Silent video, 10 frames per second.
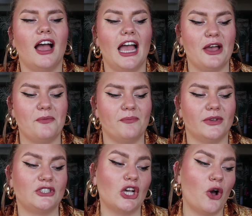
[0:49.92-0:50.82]

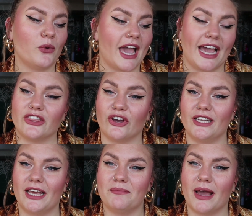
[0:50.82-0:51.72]
Um, so yeah, I
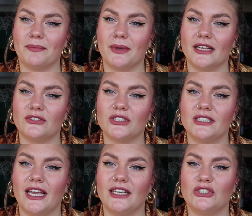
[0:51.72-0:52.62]
thought that might be
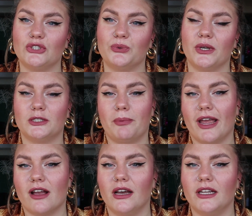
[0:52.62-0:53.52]
interesting to
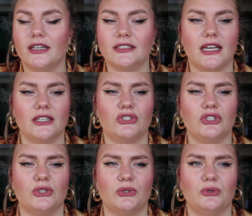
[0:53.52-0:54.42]
inspire others and
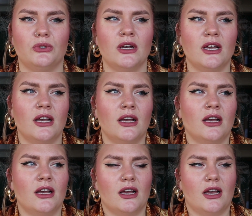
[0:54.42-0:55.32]
to,
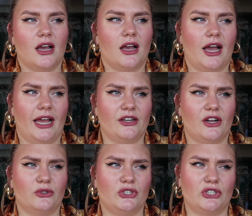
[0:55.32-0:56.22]
I don't
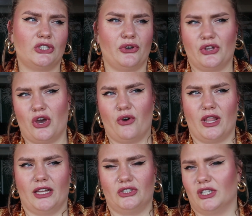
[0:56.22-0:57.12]
know, just so you know
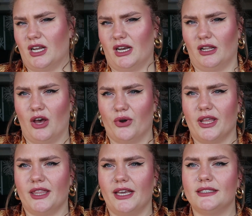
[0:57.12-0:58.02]
that you're not alone
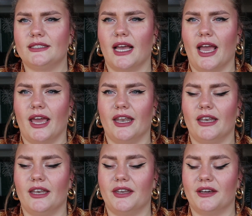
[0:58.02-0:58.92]
in this.
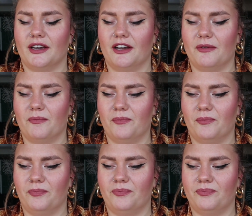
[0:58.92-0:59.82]
And
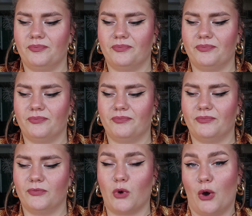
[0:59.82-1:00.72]
um
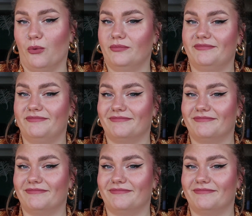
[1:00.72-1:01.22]
well,